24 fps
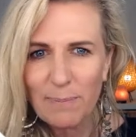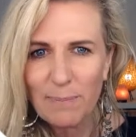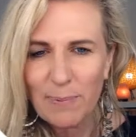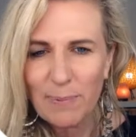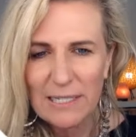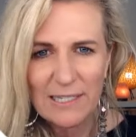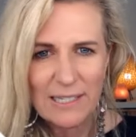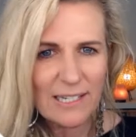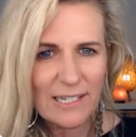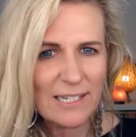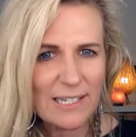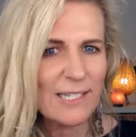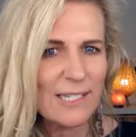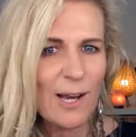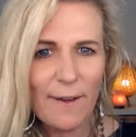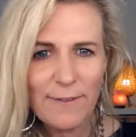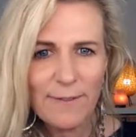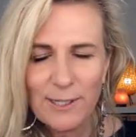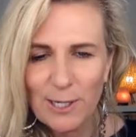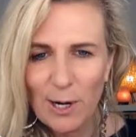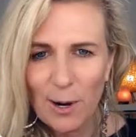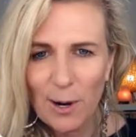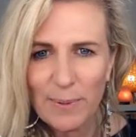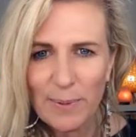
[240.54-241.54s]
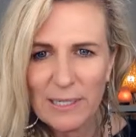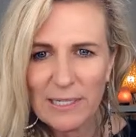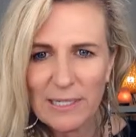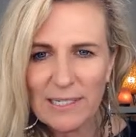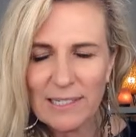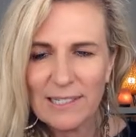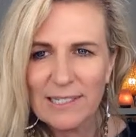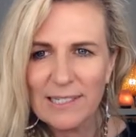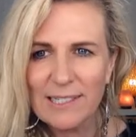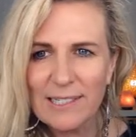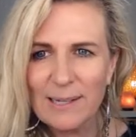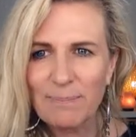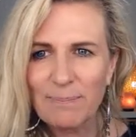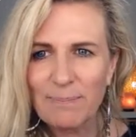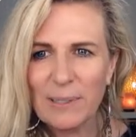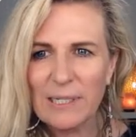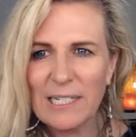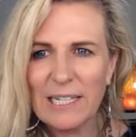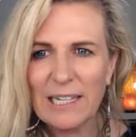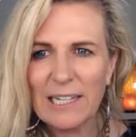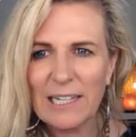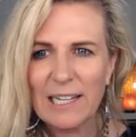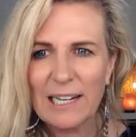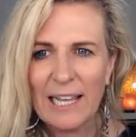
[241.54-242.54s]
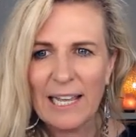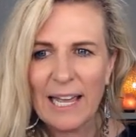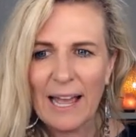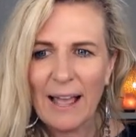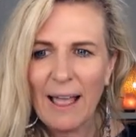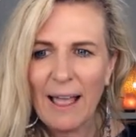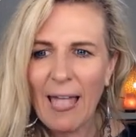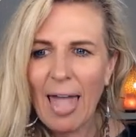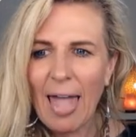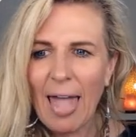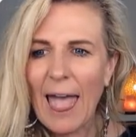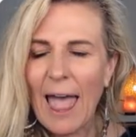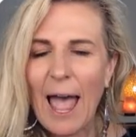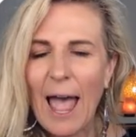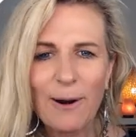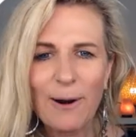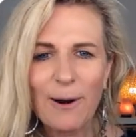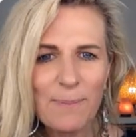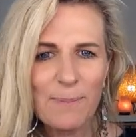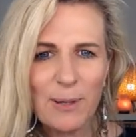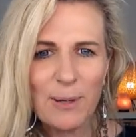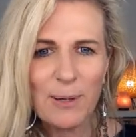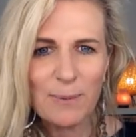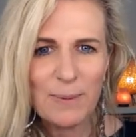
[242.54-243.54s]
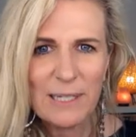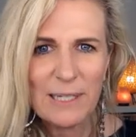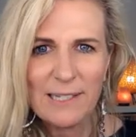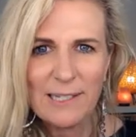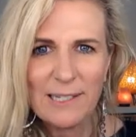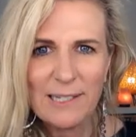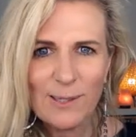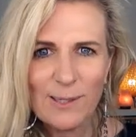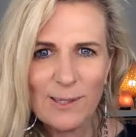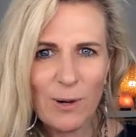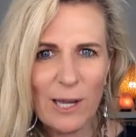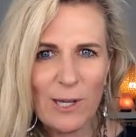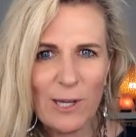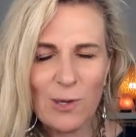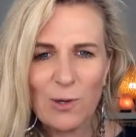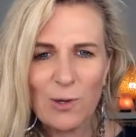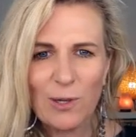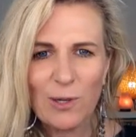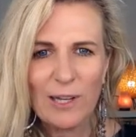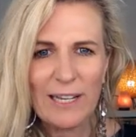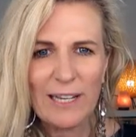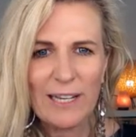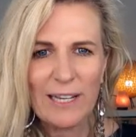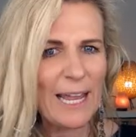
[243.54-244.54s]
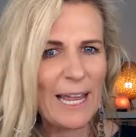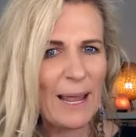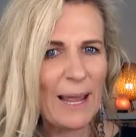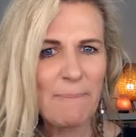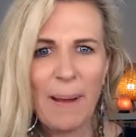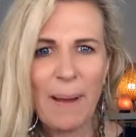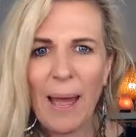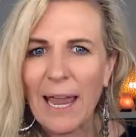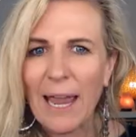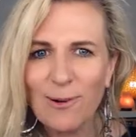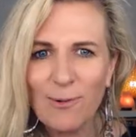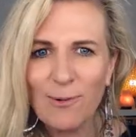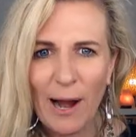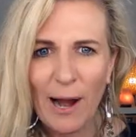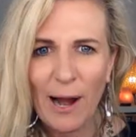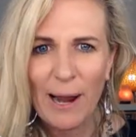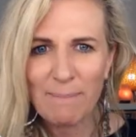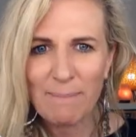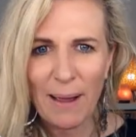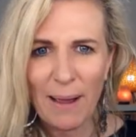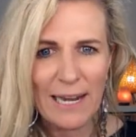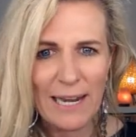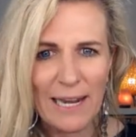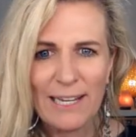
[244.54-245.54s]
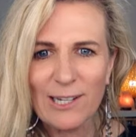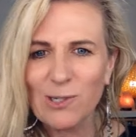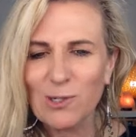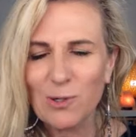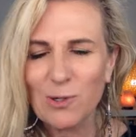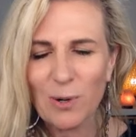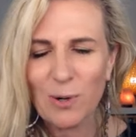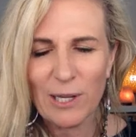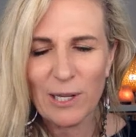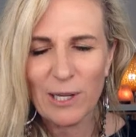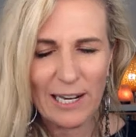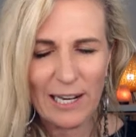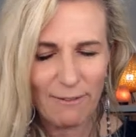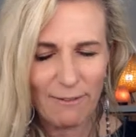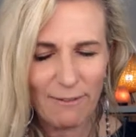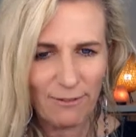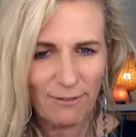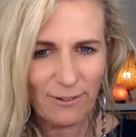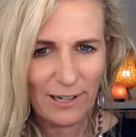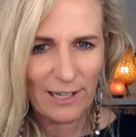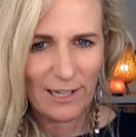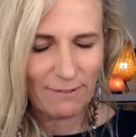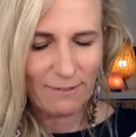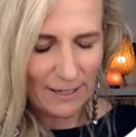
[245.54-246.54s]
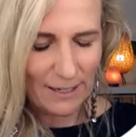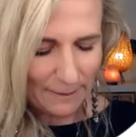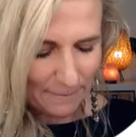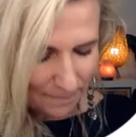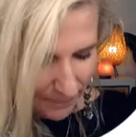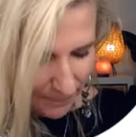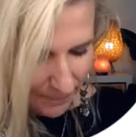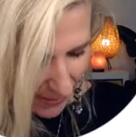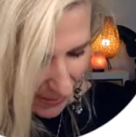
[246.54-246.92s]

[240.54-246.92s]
a business, lifestyle businesses in particular, how to build a business where you can get paid great money, do what you love for a living.